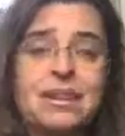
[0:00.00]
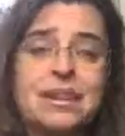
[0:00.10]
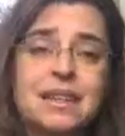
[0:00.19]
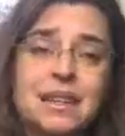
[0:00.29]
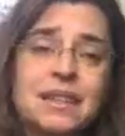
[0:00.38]

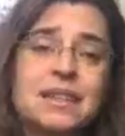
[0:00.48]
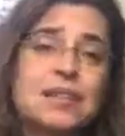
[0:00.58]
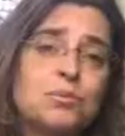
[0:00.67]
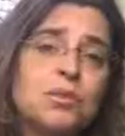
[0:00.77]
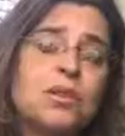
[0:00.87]
The key
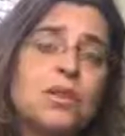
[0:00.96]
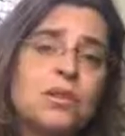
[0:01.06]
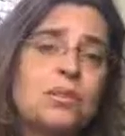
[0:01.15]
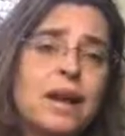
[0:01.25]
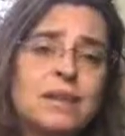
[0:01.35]
is putting
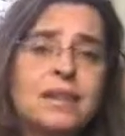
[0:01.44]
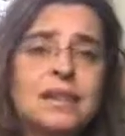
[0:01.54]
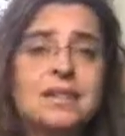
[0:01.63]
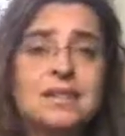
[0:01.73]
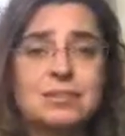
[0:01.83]
the right
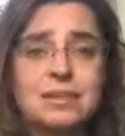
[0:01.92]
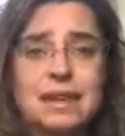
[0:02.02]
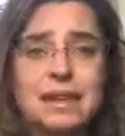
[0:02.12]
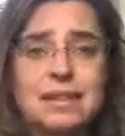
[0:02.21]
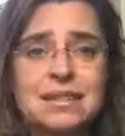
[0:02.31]
things in
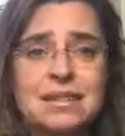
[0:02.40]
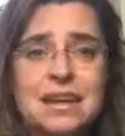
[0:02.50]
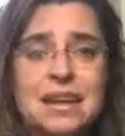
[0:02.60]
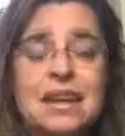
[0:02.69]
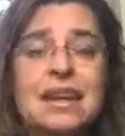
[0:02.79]
place
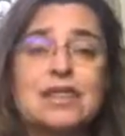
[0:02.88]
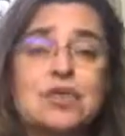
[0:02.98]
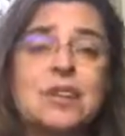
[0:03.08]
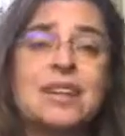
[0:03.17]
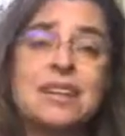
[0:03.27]
and
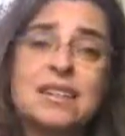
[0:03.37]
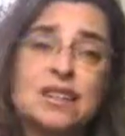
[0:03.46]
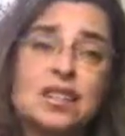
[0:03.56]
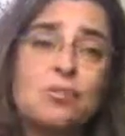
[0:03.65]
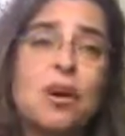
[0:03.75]
doing it in a
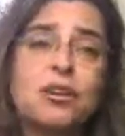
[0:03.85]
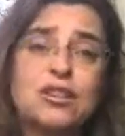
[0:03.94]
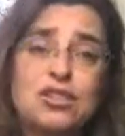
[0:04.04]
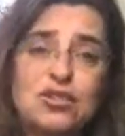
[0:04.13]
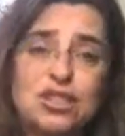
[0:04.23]

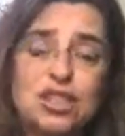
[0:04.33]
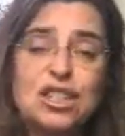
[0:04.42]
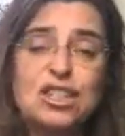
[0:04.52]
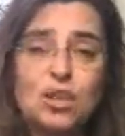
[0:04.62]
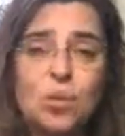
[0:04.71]
smart,
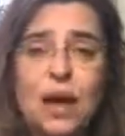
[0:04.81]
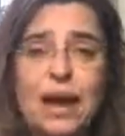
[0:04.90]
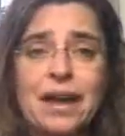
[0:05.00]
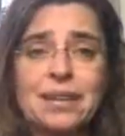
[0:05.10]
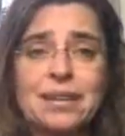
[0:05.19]
strategic
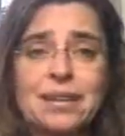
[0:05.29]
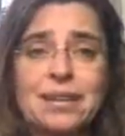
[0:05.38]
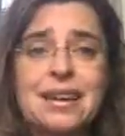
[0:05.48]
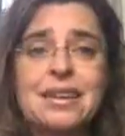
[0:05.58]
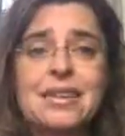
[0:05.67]
way
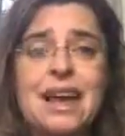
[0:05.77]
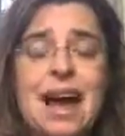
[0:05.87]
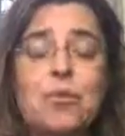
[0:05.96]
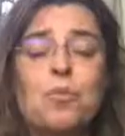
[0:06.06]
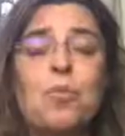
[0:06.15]

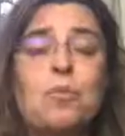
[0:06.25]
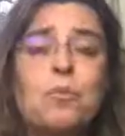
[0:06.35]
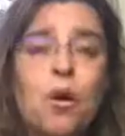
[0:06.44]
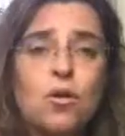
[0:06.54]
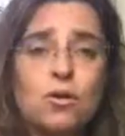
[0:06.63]
that will
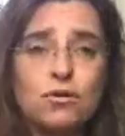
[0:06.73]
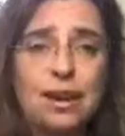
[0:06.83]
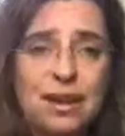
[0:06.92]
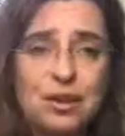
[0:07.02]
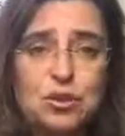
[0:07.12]

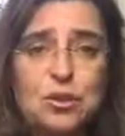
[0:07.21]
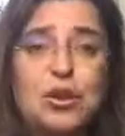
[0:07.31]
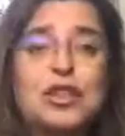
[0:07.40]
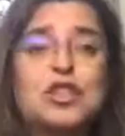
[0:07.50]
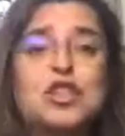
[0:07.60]
motivate you
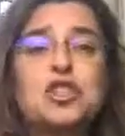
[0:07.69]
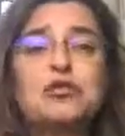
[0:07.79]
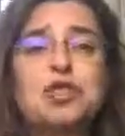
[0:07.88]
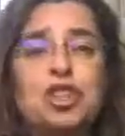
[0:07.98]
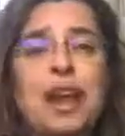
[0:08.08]

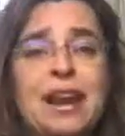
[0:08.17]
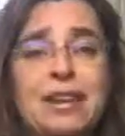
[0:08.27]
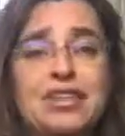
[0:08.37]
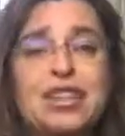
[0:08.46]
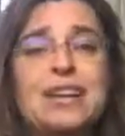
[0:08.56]
to
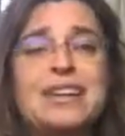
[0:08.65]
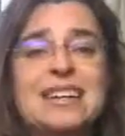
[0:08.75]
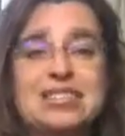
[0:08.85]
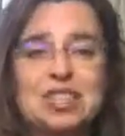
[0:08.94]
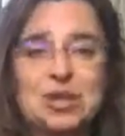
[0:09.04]
change
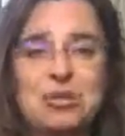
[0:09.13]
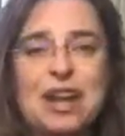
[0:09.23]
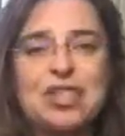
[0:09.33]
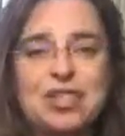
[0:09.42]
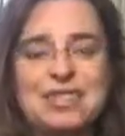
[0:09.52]
in the
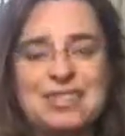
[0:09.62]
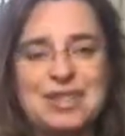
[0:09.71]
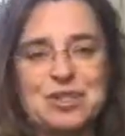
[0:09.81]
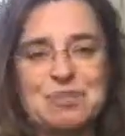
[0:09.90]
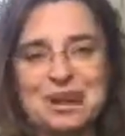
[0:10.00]
direction that's
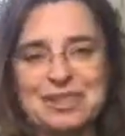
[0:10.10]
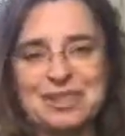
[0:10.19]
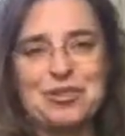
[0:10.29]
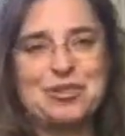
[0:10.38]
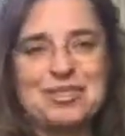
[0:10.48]
in your best
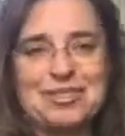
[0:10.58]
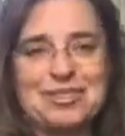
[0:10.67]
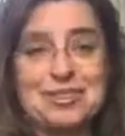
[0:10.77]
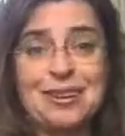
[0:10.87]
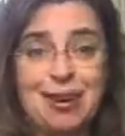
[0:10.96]

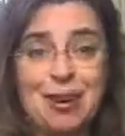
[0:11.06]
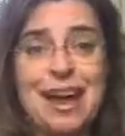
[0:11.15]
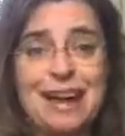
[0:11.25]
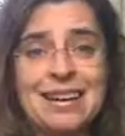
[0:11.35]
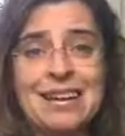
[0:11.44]
interests.
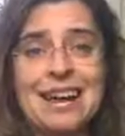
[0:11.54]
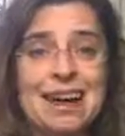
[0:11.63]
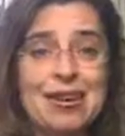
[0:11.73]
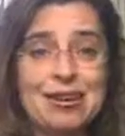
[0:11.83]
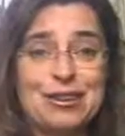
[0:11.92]
Okay?
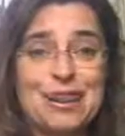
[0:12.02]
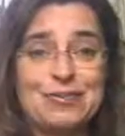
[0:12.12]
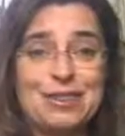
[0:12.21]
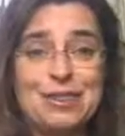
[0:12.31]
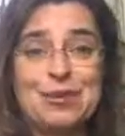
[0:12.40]
I know today
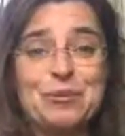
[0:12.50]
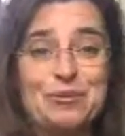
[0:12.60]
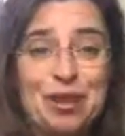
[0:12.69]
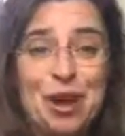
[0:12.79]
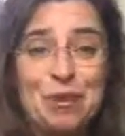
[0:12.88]
was a little bit
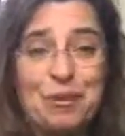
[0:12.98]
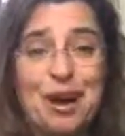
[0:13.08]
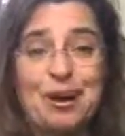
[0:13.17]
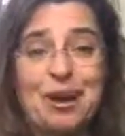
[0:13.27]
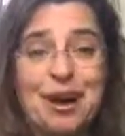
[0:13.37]
of a long
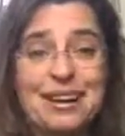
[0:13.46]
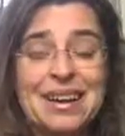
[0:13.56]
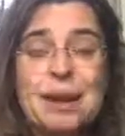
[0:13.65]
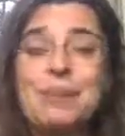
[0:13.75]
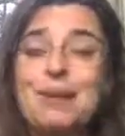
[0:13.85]
monologue,
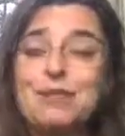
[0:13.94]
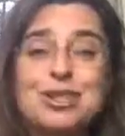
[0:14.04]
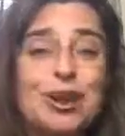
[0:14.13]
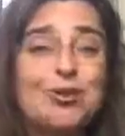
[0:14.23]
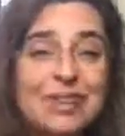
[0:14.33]
but I'm
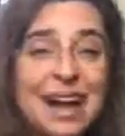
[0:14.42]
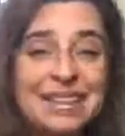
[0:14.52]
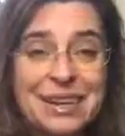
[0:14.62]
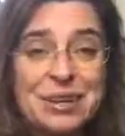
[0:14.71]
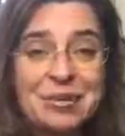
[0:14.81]
so
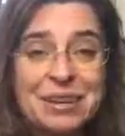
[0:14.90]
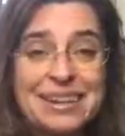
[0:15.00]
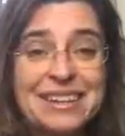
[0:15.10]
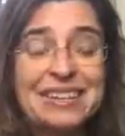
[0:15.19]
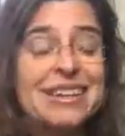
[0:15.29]
glad that you were
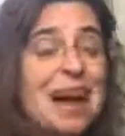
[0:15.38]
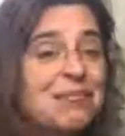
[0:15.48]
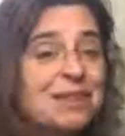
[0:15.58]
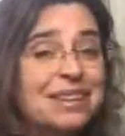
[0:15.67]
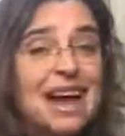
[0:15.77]
here.
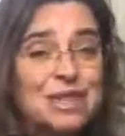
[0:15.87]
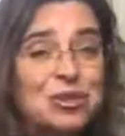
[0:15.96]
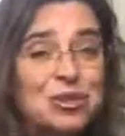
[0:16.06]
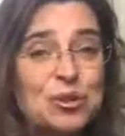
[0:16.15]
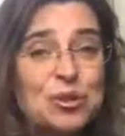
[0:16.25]
I'm glad
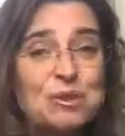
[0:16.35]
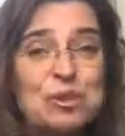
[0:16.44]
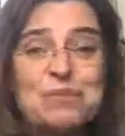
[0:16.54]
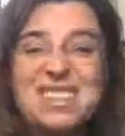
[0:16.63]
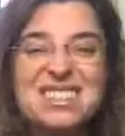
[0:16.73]
you joined
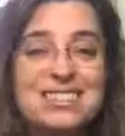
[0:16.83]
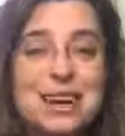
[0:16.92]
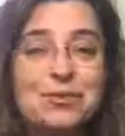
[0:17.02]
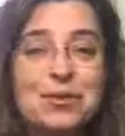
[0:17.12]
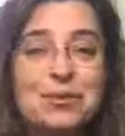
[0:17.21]
with me and
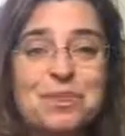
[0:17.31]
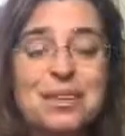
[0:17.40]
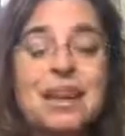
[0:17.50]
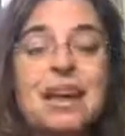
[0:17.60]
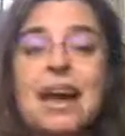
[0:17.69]
stuck with
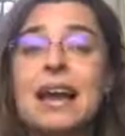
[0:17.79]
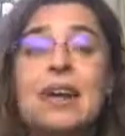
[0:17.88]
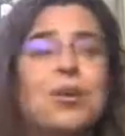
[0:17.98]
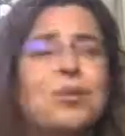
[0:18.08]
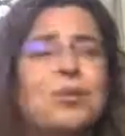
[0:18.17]
me, and
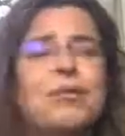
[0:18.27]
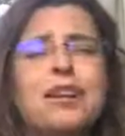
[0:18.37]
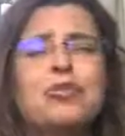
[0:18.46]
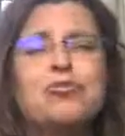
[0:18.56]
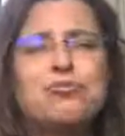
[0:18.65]
I hope you have
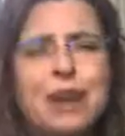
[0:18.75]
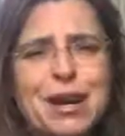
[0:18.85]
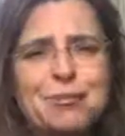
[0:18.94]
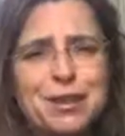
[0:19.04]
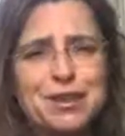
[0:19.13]
a
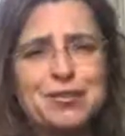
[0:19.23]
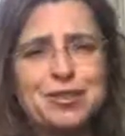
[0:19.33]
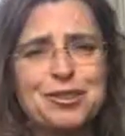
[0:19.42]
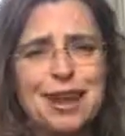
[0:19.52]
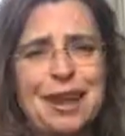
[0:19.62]
great rest of
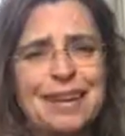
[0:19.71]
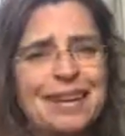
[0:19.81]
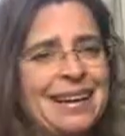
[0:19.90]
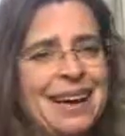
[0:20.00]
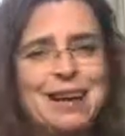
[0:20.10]
your day,
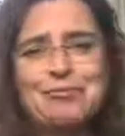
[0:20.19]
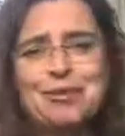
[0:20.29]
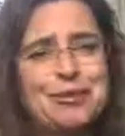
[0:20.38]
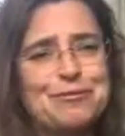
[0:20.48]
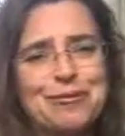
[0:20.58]
and I'm
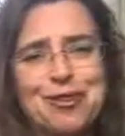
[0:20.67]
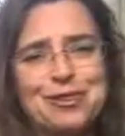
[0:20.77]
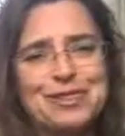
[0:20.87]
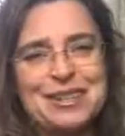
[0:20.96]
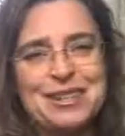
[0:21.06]
looking forward
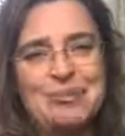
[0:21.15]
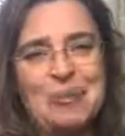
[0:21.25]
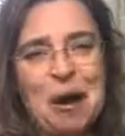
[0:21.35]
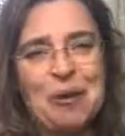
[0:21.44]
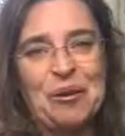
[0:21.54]
to seeing you
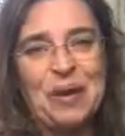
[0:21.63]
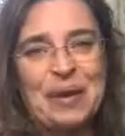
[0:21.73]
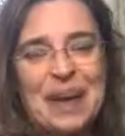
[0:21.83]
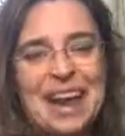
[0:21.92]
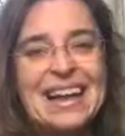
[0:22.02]
tomorrow.
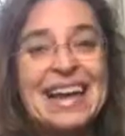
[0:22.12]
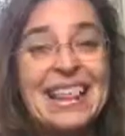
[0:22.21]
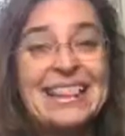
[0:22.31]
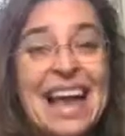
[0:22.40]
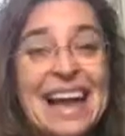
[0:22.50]
Okay?
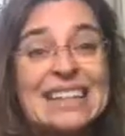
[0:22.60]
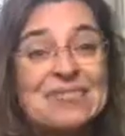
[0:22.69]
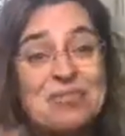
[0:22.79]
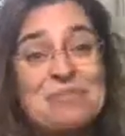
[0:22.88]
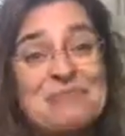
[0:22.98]

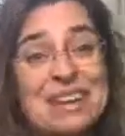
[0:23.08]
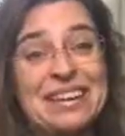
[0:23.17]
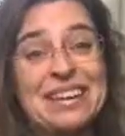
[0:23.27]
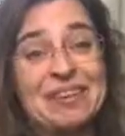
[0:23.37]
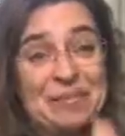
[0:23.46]
Thanks for
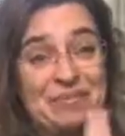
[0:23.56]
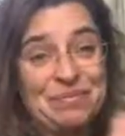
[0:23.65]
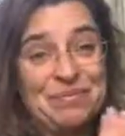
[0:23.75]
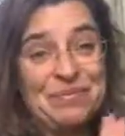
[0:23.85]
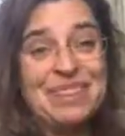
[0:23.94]
being here.
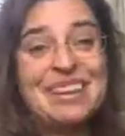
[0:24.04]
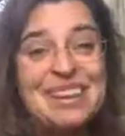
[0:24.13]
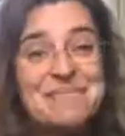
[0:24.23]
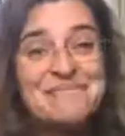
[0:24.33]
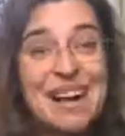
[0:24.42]

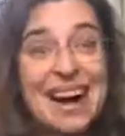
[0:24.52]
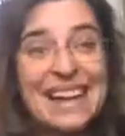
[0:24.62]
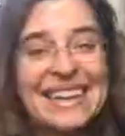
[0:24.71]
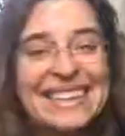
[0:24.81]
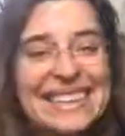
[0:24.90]

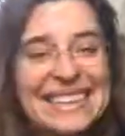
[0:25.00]
Bye.